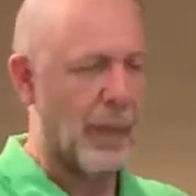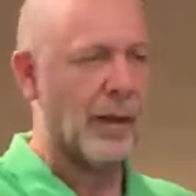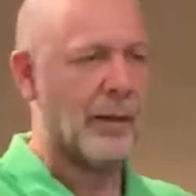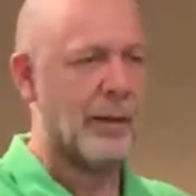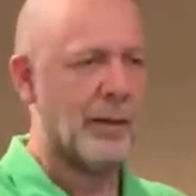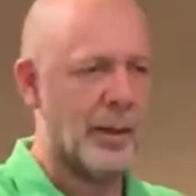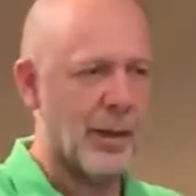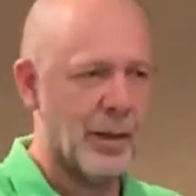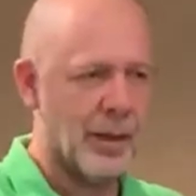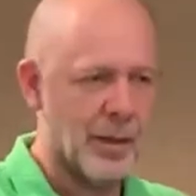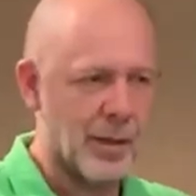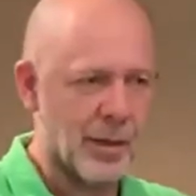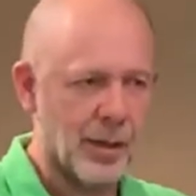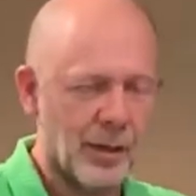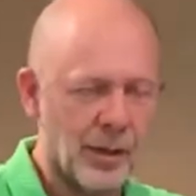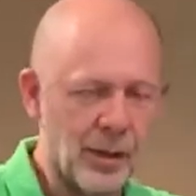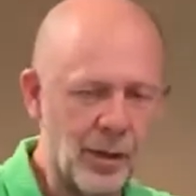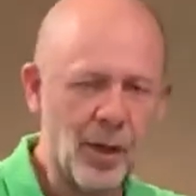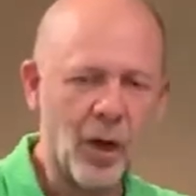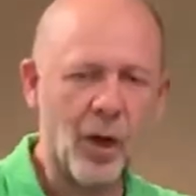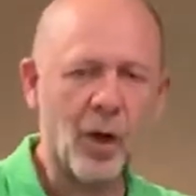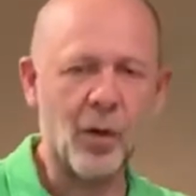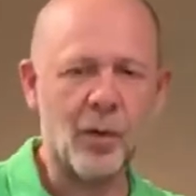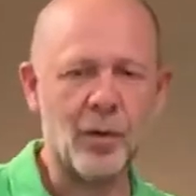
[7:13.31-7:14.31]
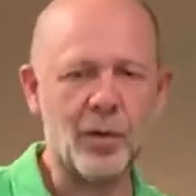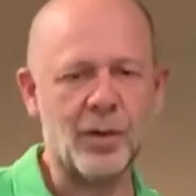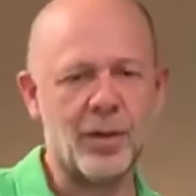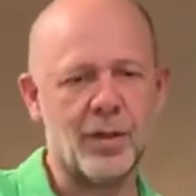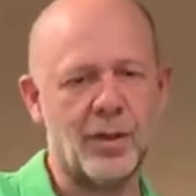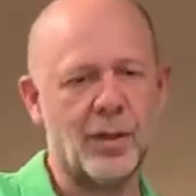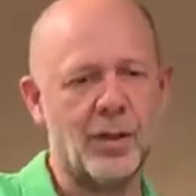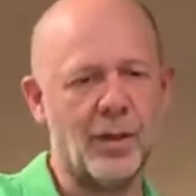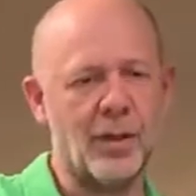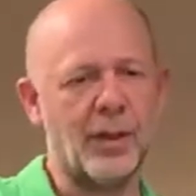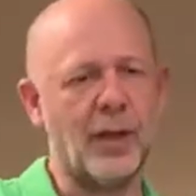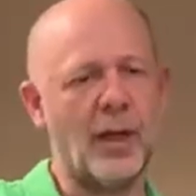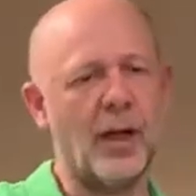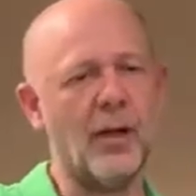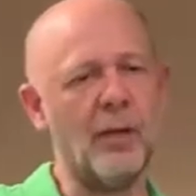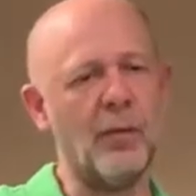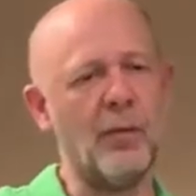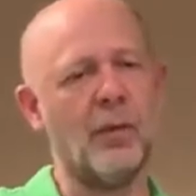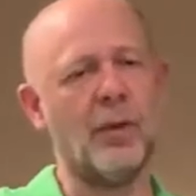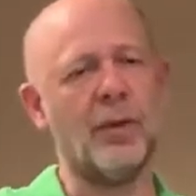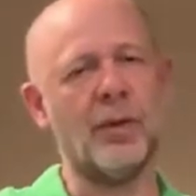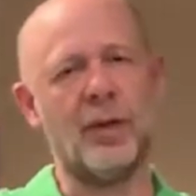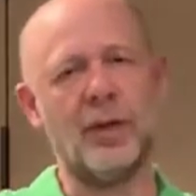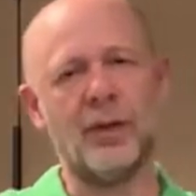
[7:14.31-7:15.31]
these notes,
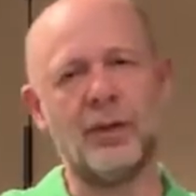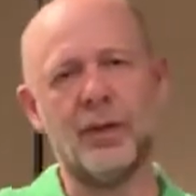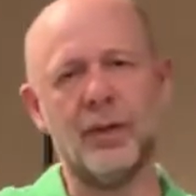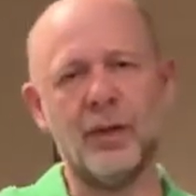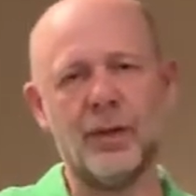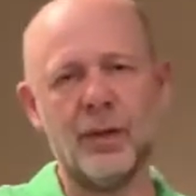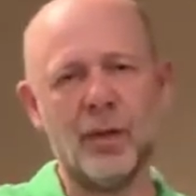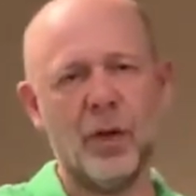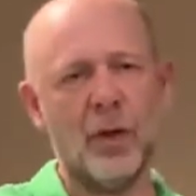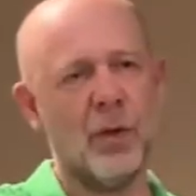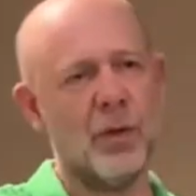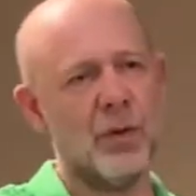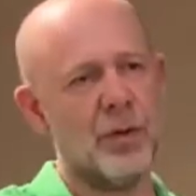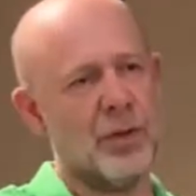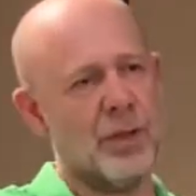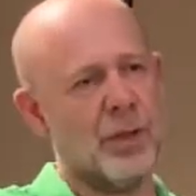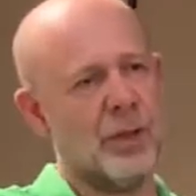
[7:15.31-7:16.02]
carefully written notes,